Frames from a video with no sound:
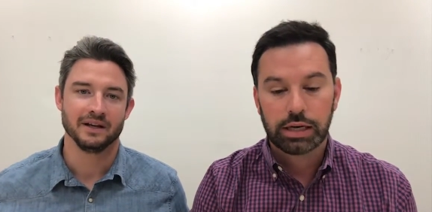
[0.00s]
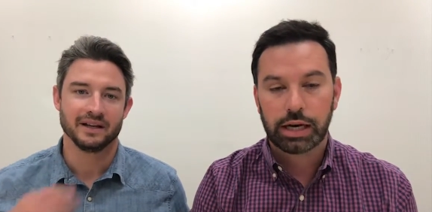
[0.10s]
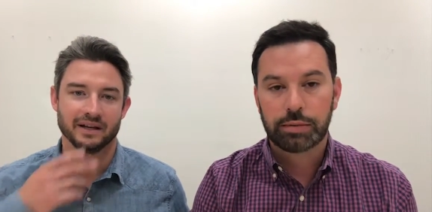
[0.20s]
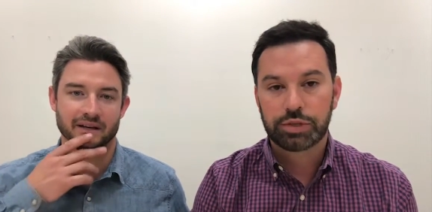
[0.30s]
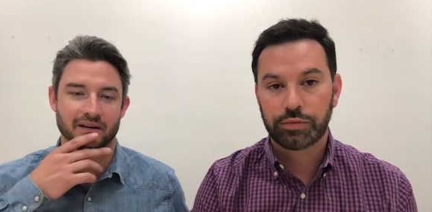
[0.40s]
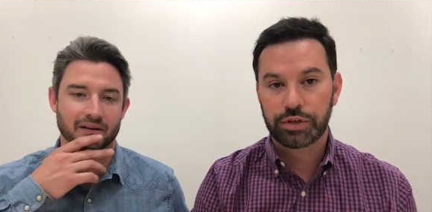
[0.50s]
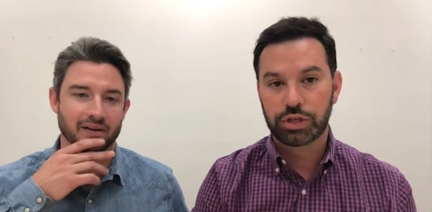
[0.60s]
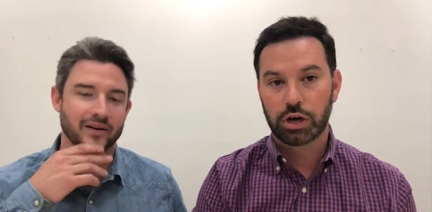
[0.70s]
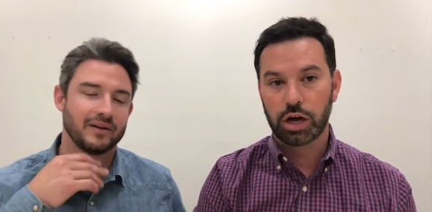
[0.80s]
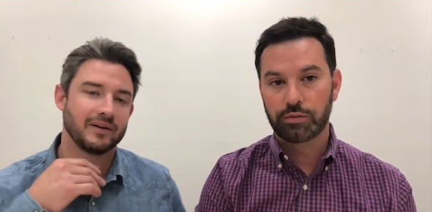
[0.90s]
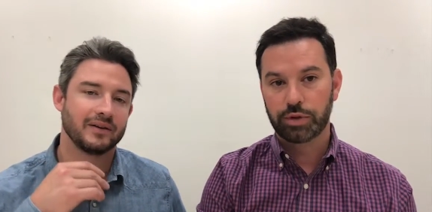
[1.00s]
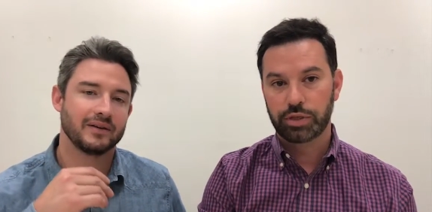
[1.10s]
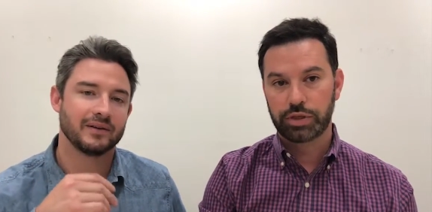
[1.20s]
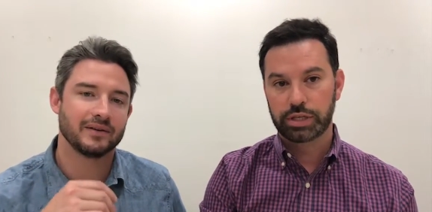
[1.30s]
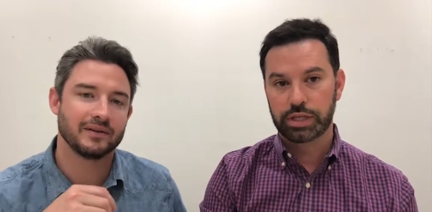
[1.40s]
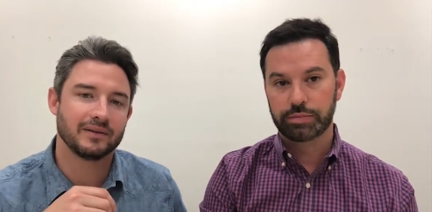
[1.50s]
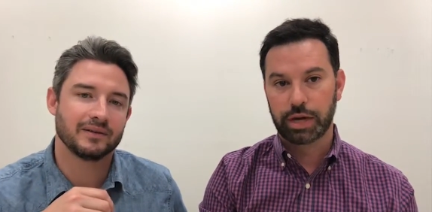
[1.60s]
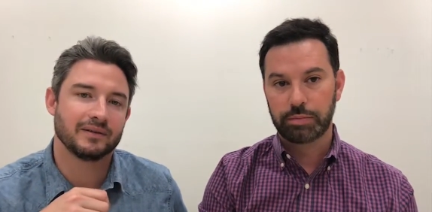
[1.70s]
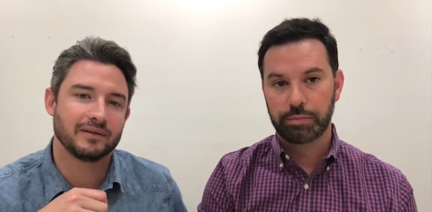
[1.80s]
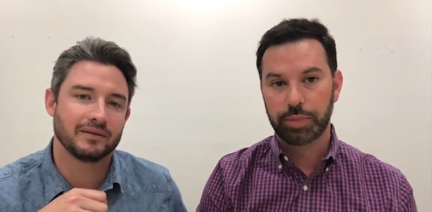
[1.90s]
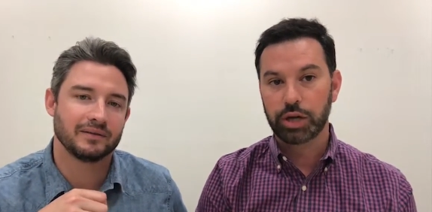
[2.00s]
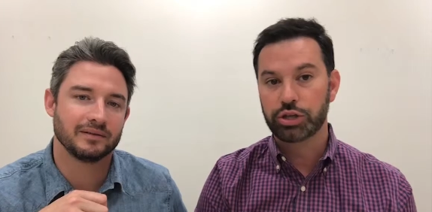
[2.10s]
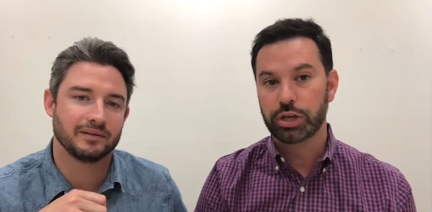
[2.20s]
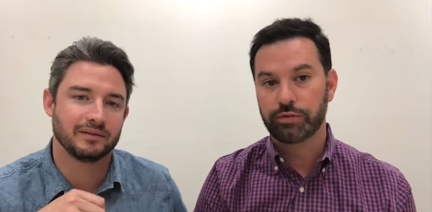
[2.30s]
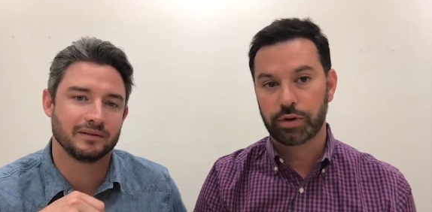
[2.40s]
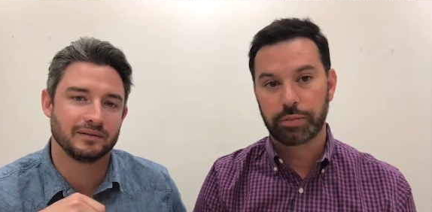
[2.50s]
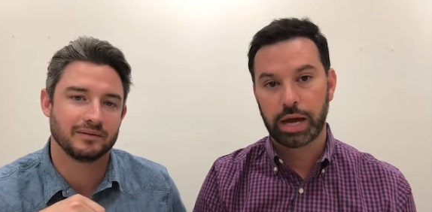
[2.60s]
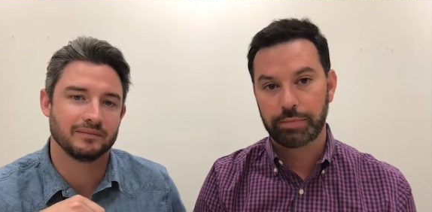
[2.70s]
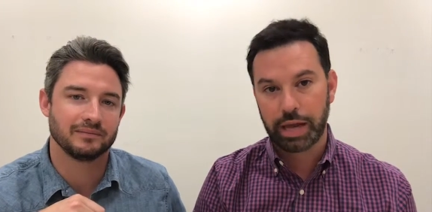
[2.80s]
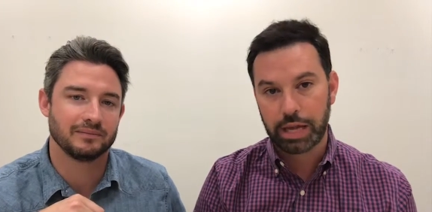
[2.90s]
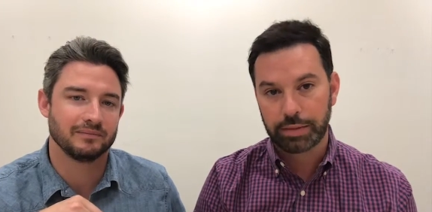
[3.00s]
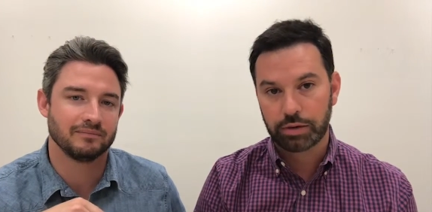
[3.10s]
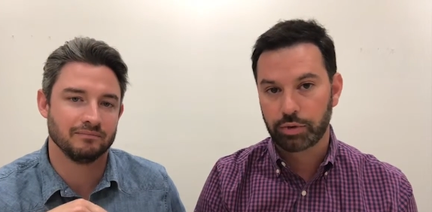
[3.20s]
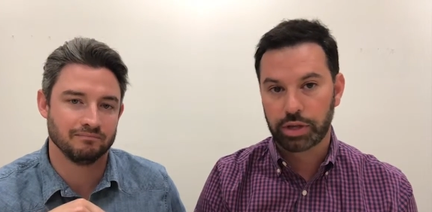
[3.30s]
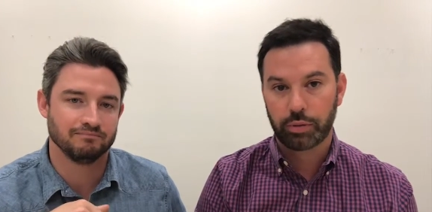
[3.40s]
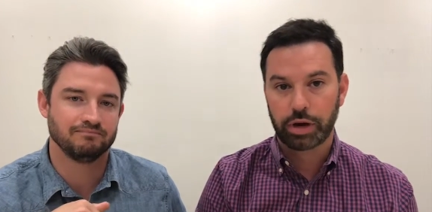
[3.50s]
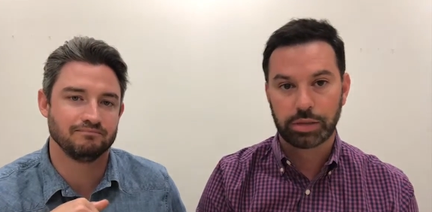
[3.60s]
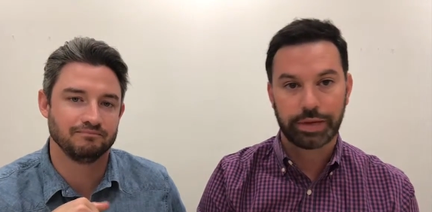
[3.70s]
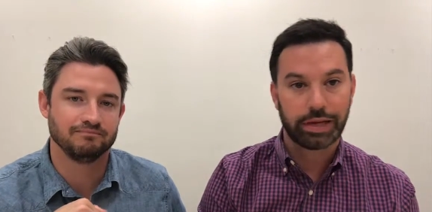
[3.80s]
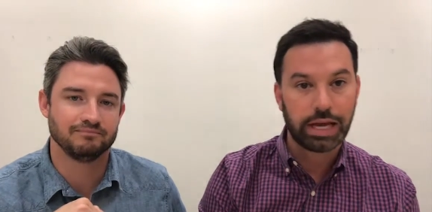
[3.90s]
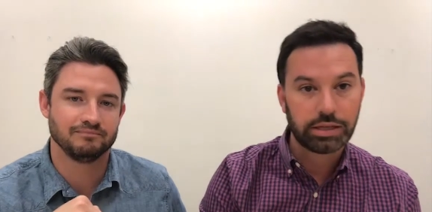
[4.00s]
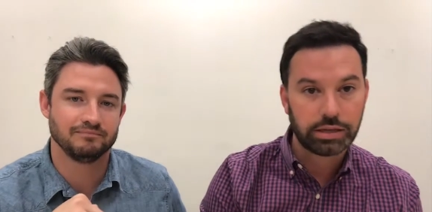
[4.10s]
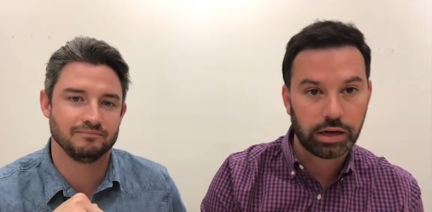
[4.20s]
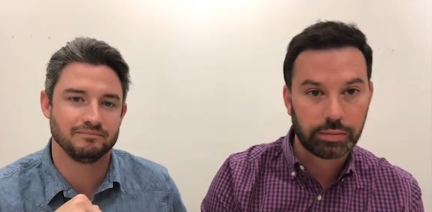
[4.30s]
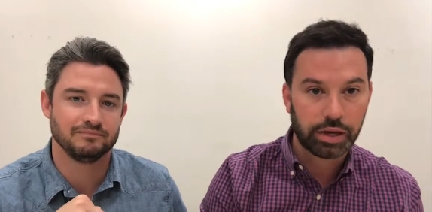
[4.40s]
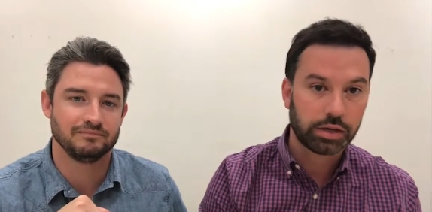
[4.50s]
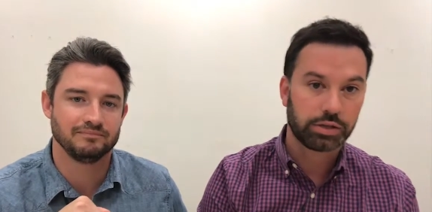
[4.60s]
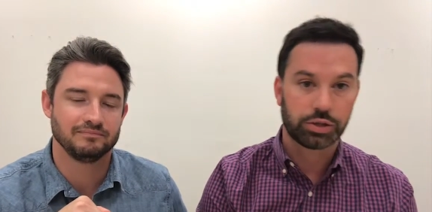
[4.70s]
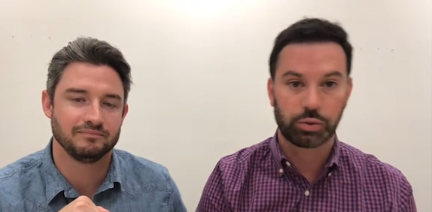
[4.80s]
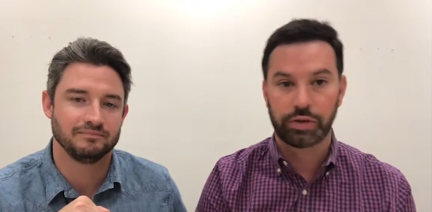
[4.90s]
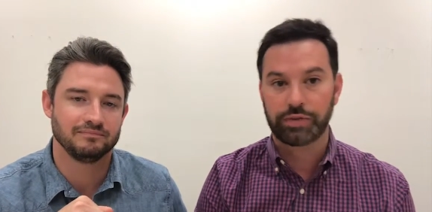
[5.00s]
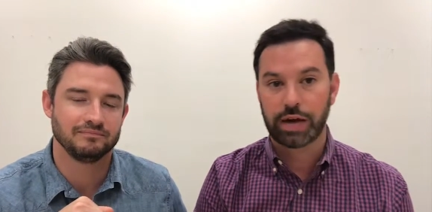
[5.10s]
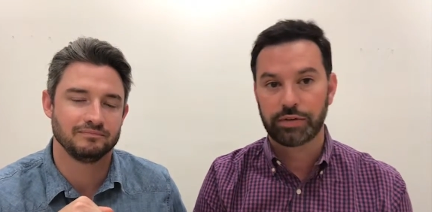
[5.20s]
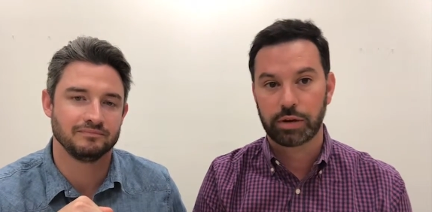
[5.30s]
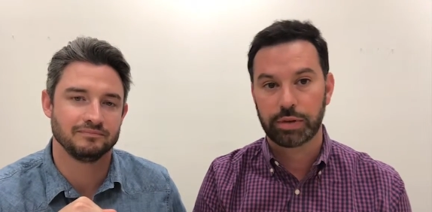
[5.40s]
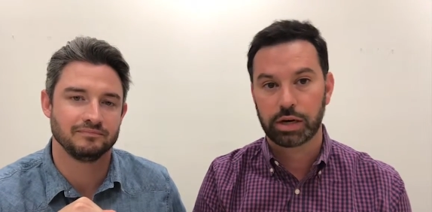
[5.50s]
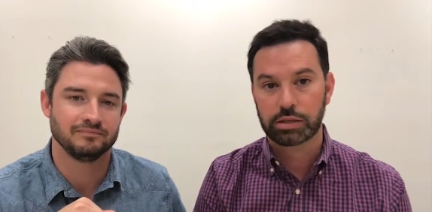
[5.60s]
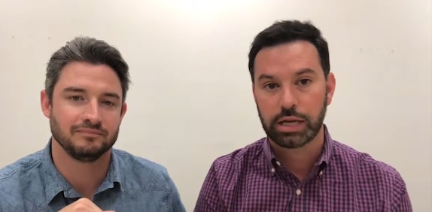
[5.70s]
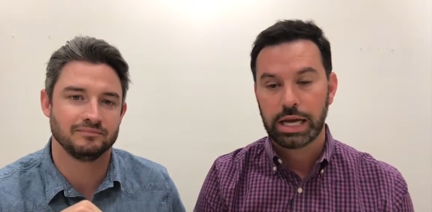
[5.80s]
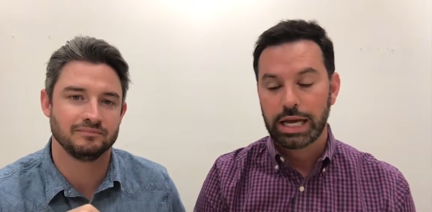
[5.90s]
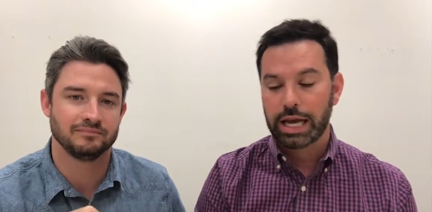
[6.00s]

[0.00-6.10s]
Speaker 1: Um, so if you start off with this is my budget for my payment, whether I want it to be 1800 bucks or 2500 bucks,